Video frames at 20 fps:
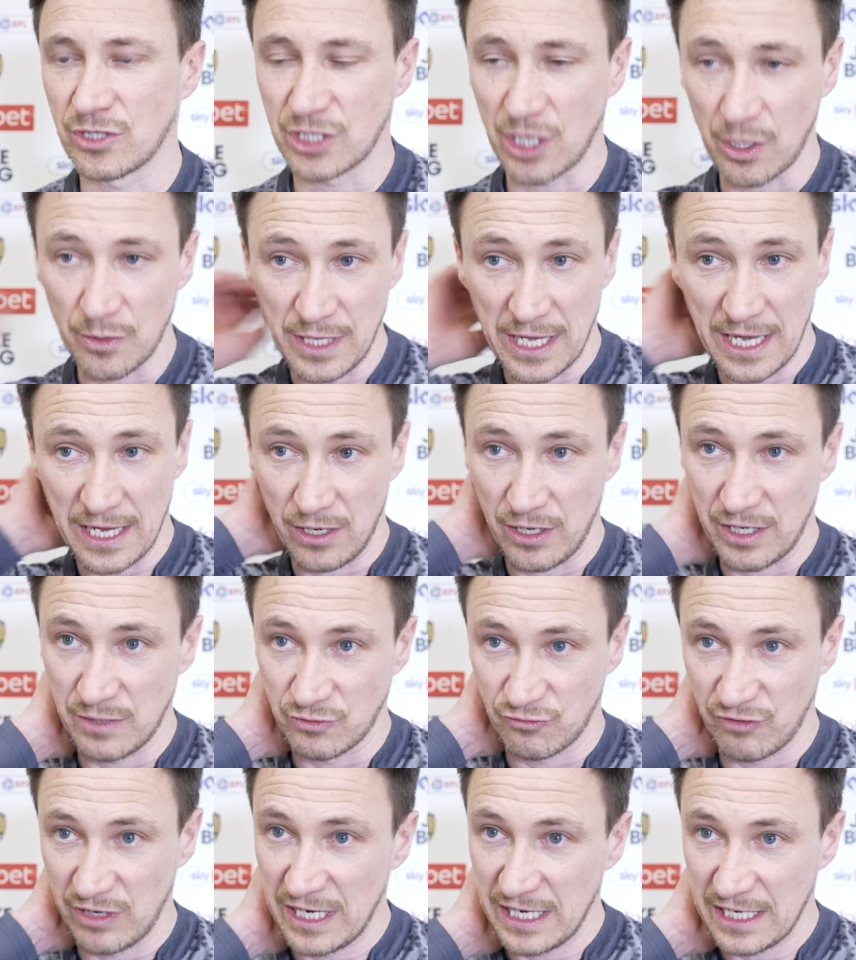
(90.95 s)
So yeah, look,
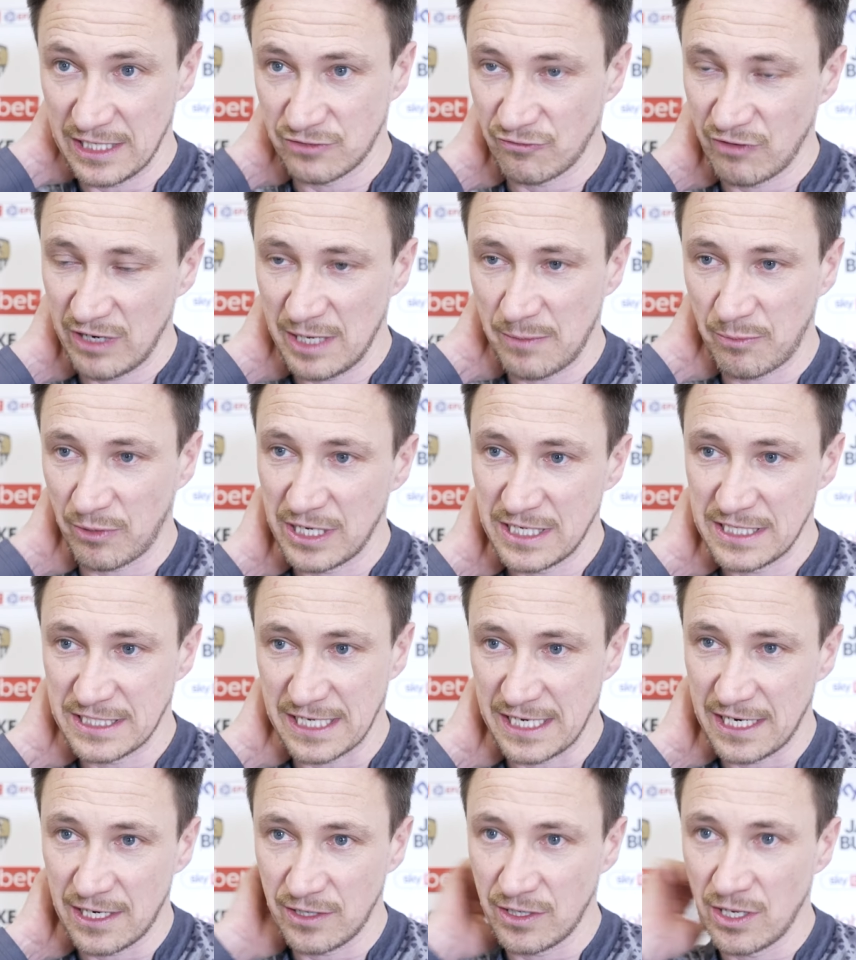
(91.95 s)
it's really
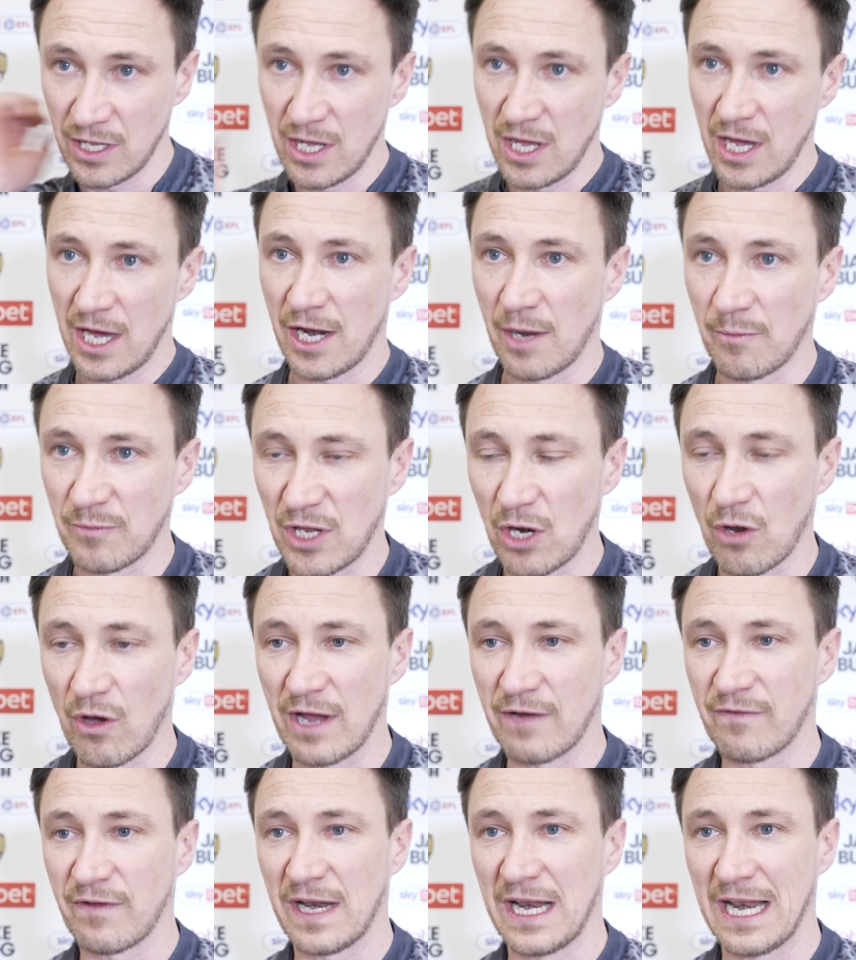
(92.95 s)
pleasing, and I'm
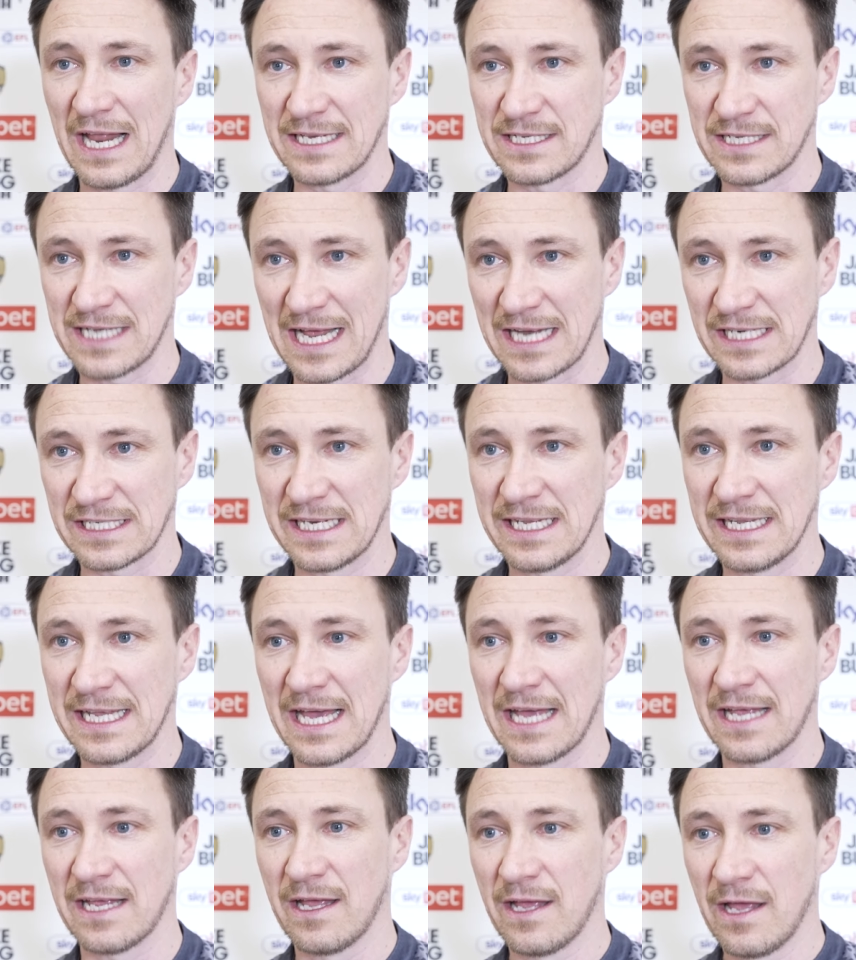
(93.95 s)
delighted for the lads to actually
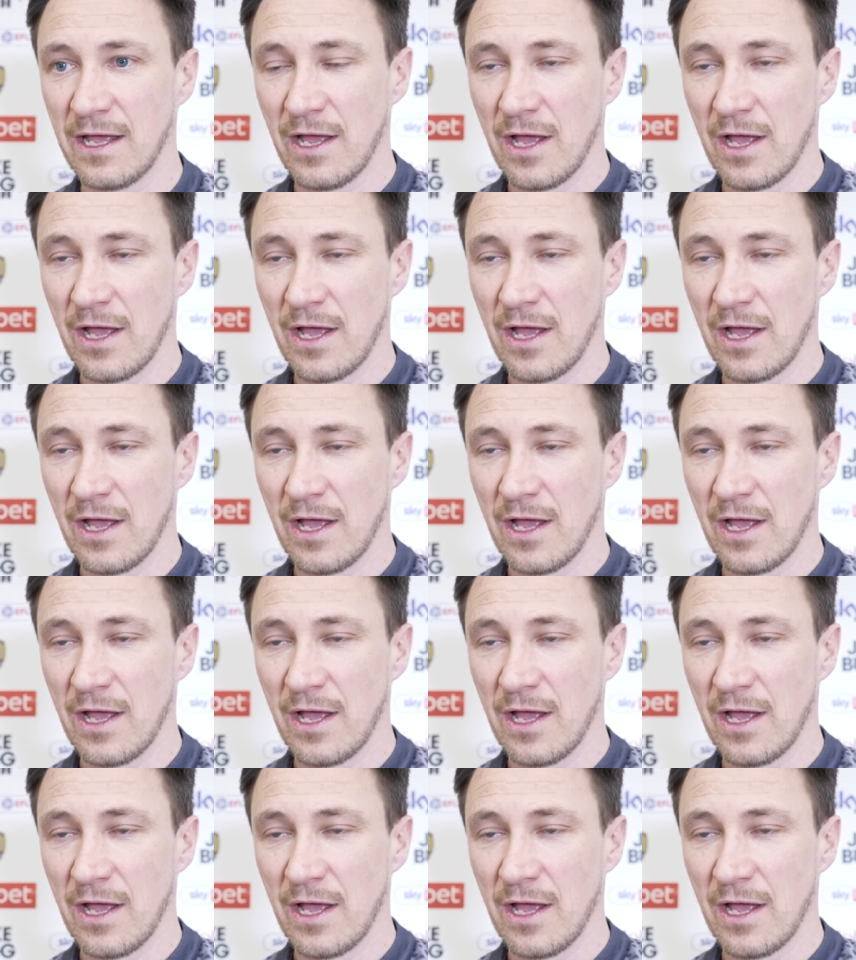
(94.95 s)
get